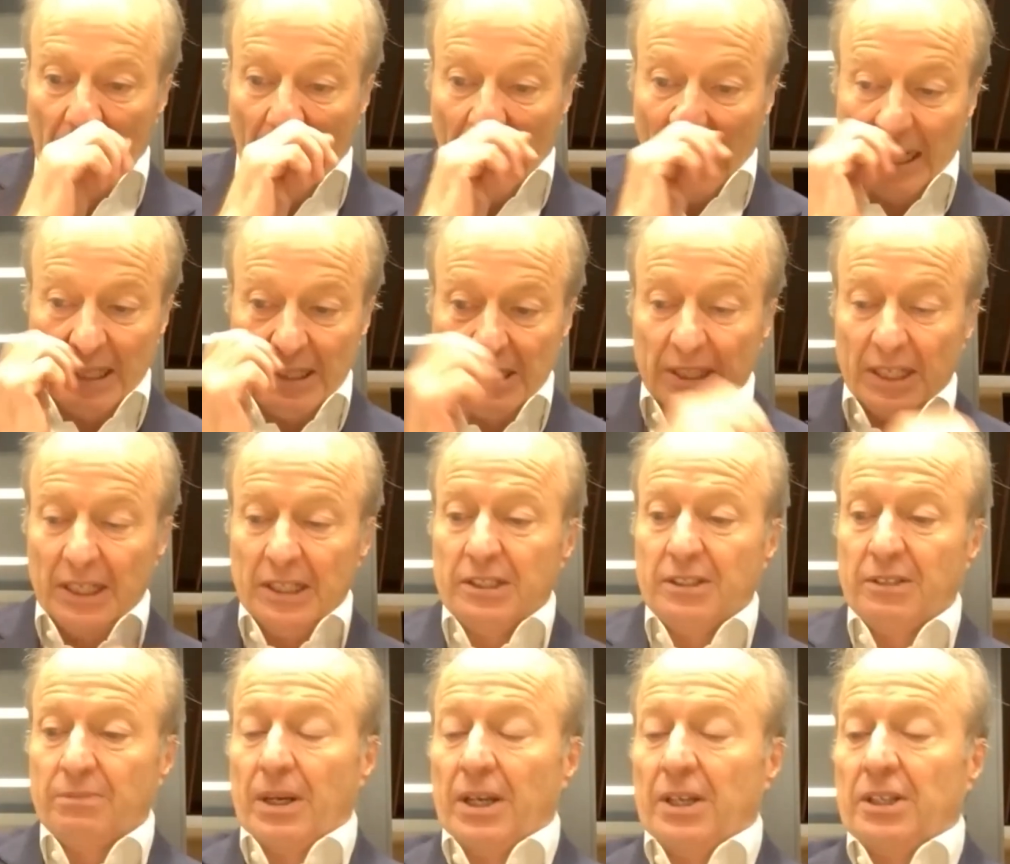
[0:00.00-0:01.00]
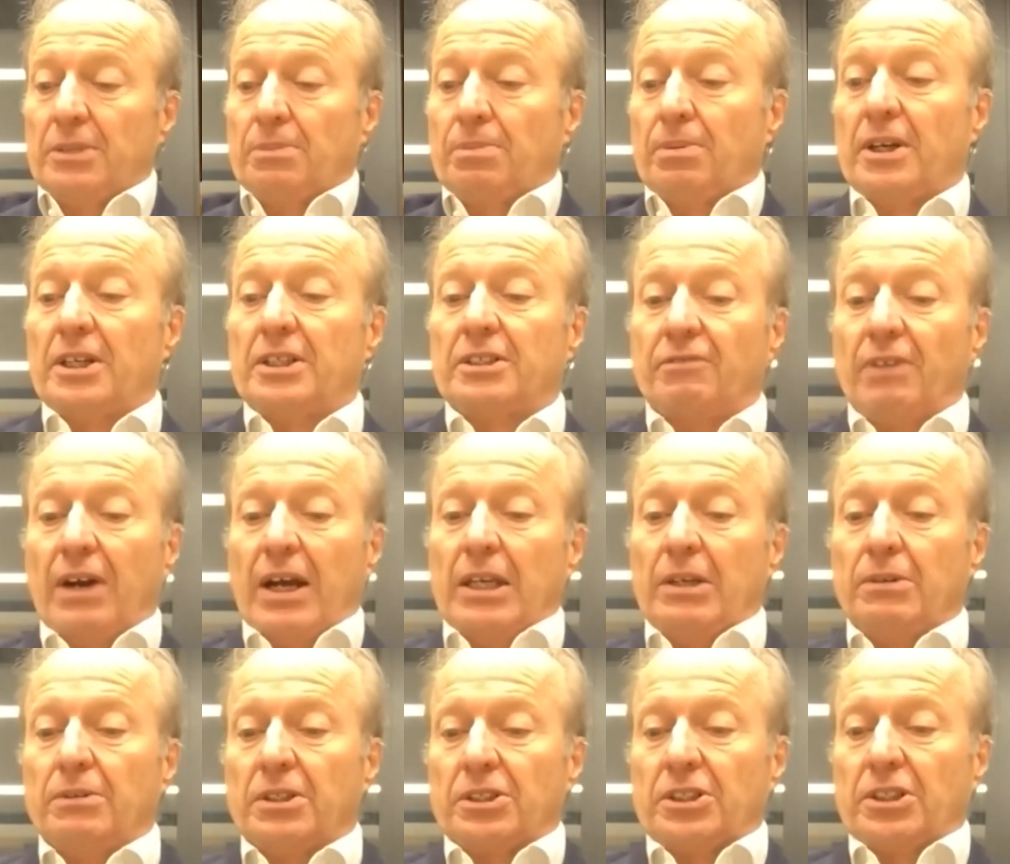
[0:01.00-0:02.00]
And enterprise
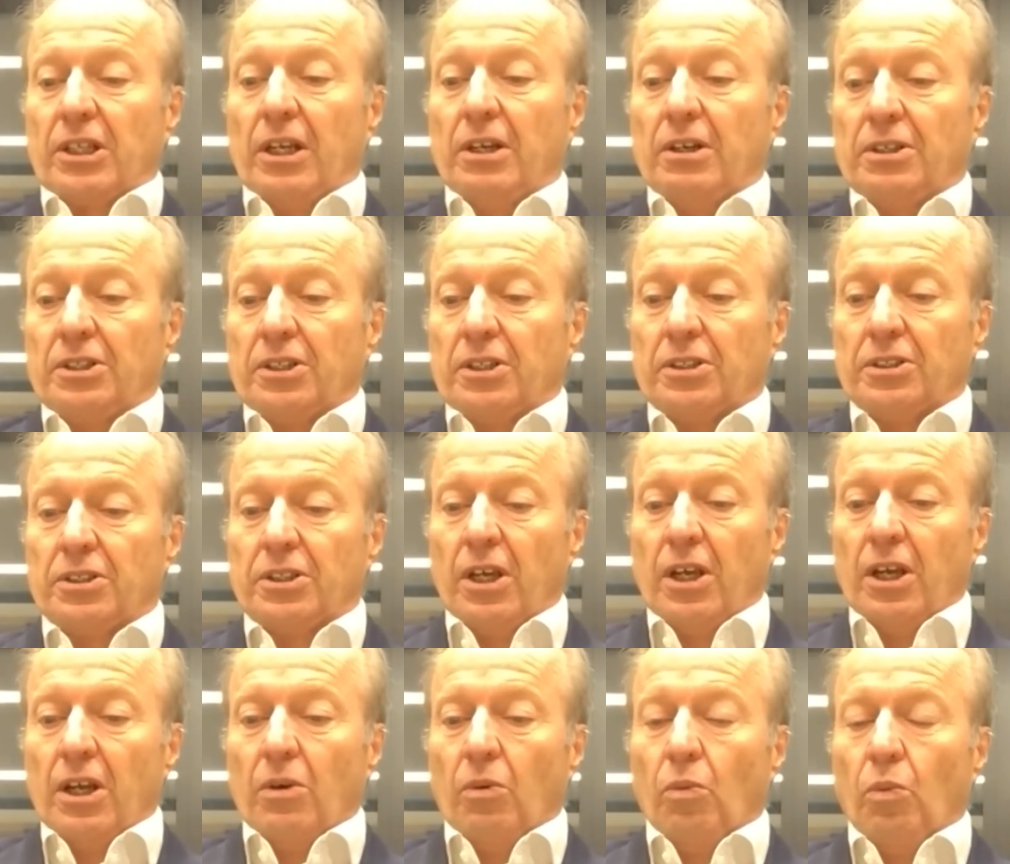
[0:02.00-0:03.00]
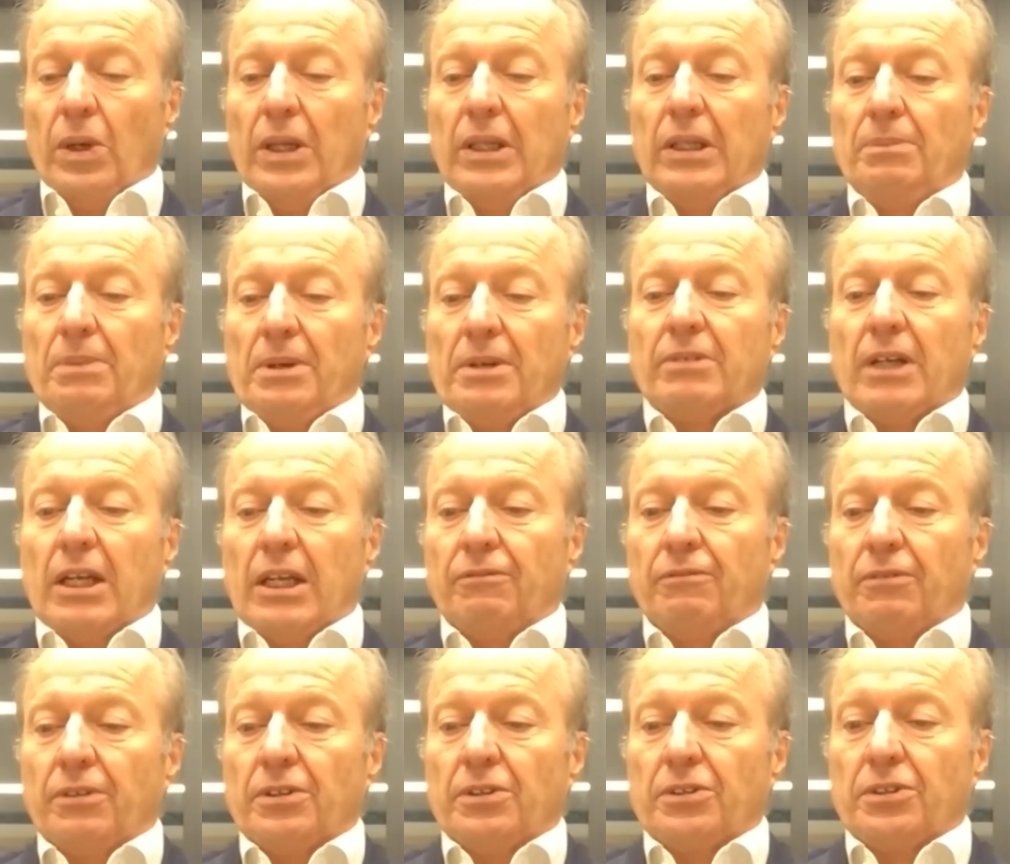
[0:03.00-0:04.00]
value disclosures will be
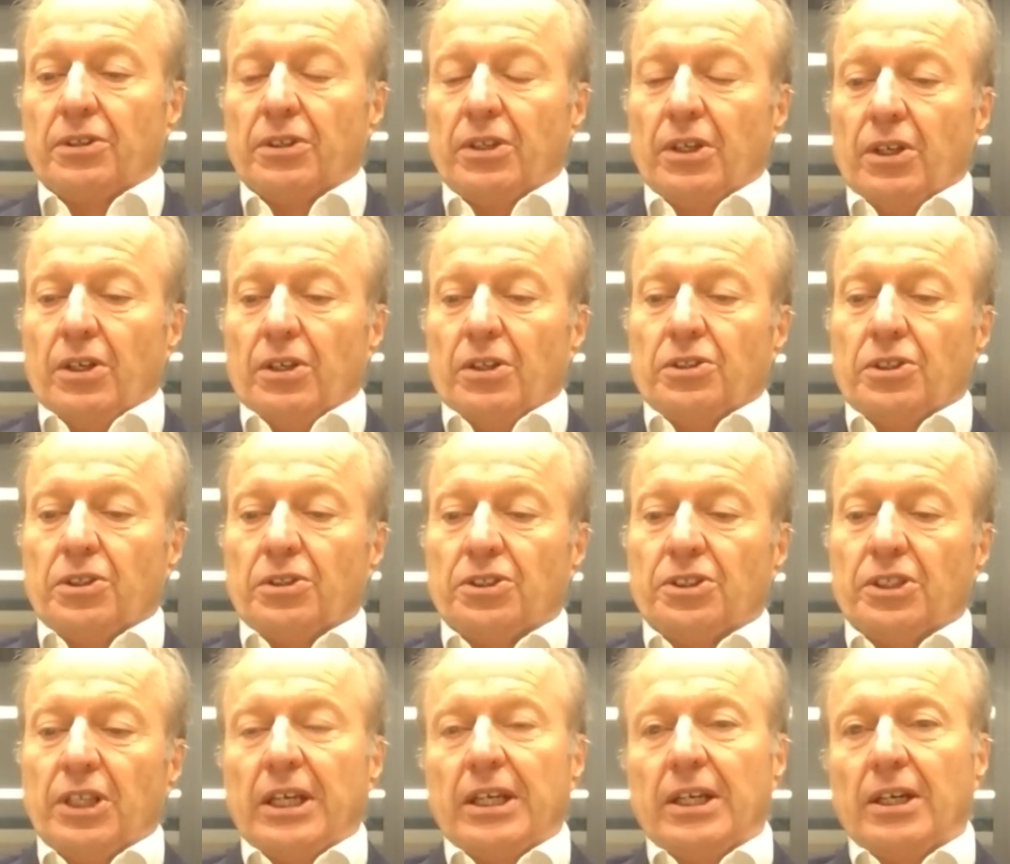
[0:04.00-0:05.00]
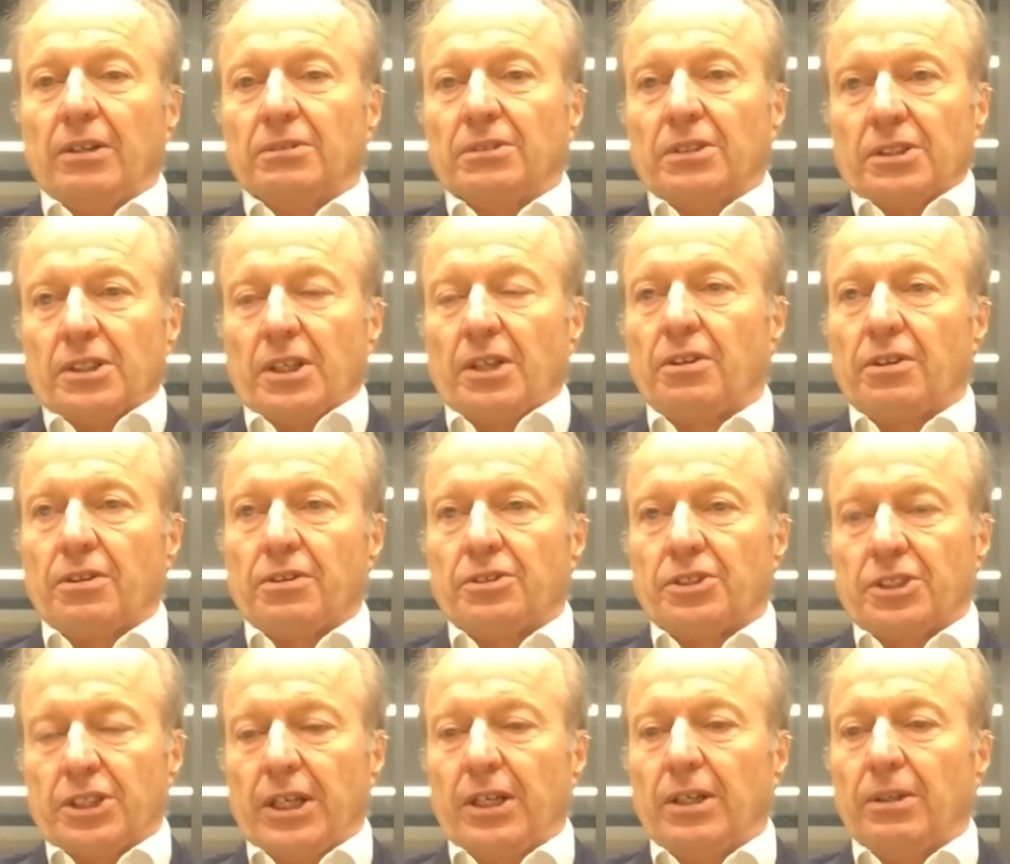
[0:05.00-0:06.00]
relevant to stakeholders other than
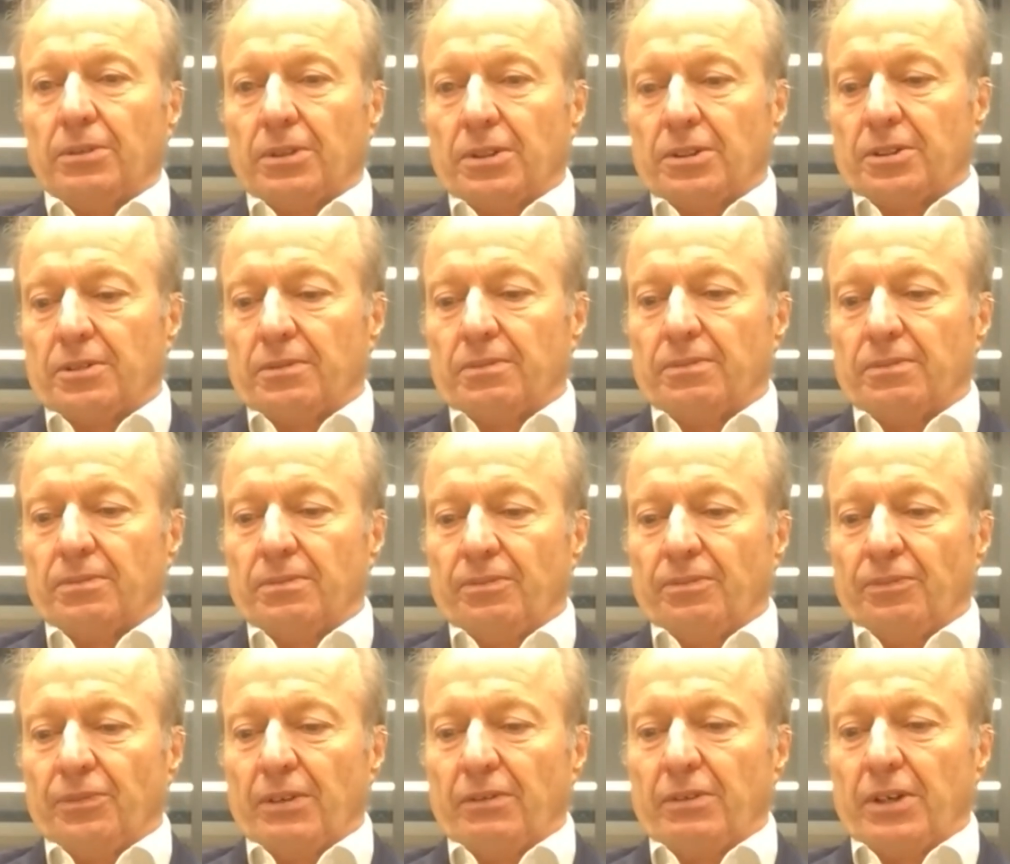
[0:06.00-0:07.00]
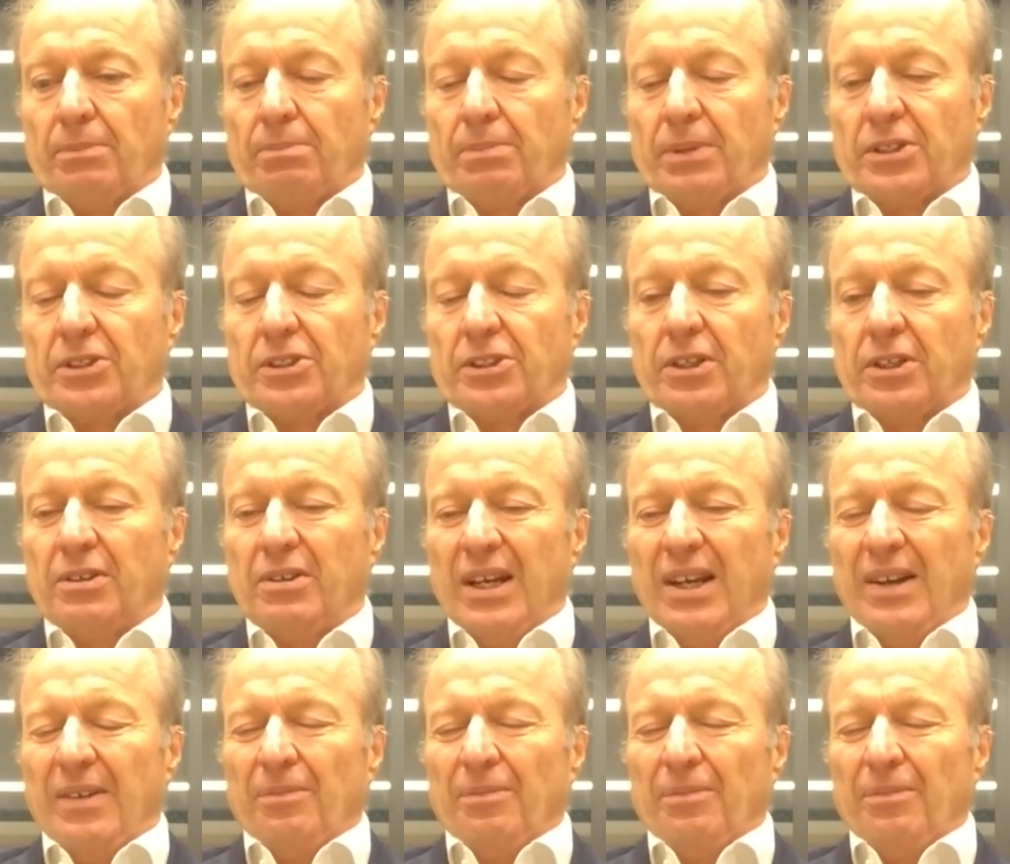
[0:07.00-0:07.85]
shareholders of companies. So